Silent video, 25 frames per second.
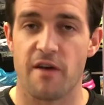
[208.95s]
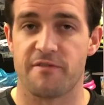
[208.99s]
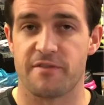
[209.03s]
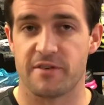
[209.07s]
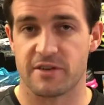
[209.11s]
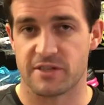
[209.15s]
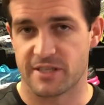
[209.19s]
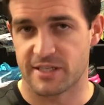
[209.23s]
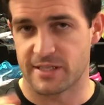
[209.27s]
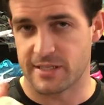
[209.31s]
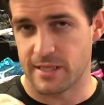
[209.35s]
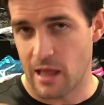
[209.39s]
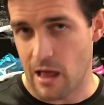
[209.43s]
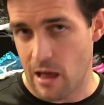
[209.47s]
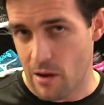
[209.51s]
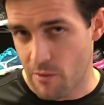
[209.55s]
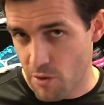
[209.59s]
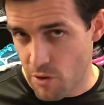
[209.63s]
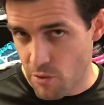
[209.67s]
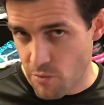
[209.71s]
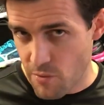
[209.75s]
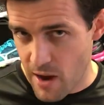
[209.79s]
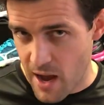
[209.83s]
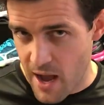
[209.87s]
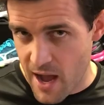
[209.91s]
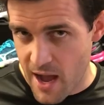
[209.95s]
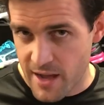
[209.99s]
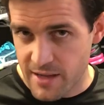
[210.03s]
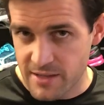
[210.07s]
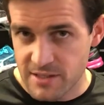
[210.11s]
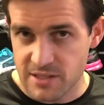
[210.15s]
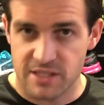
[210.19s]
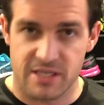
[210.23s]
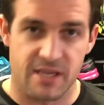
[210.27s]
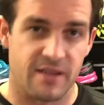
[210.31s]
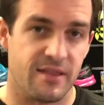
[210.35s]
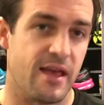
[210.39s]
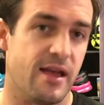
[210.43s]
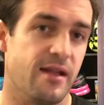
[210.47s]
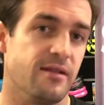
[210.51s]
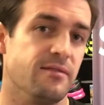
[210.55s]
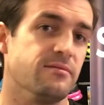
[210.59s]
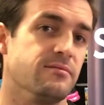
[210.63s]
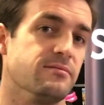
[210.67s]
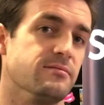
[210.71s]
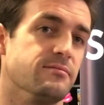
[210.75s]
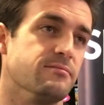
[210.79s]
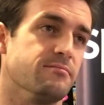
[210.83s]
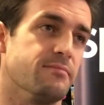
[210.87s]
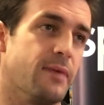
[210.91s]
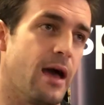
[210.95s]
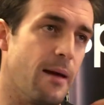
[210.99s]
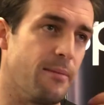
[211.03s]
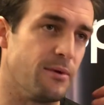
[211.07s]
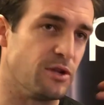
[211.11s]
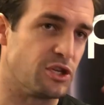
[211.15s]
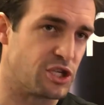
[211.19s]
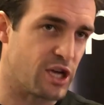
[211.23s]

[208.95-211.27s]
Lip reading: for slower runs and then maybe